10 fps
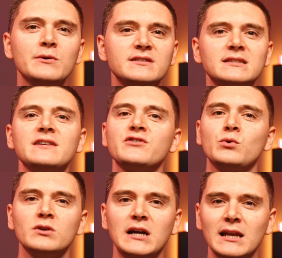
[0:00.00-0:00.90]
is a
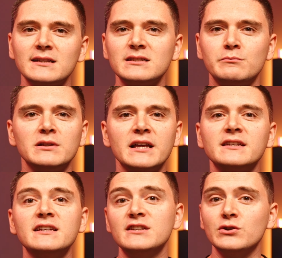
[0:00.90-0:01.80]
difficult color to
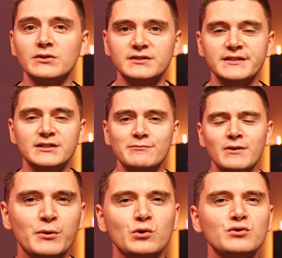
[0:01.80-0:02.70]
blend into your system,
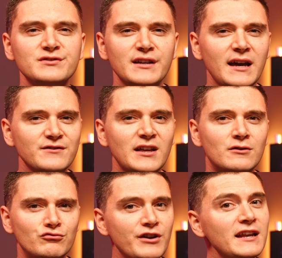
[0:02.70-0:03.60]
but Corsair have done a
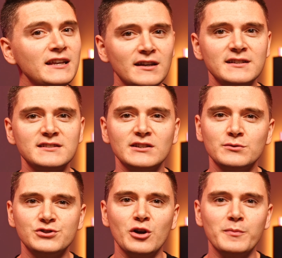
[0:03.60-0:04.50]
really nice subtle
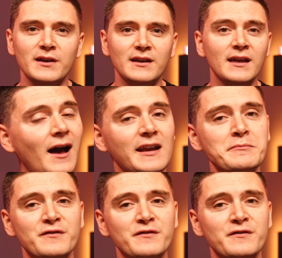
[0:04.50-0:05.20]
job here, and I'm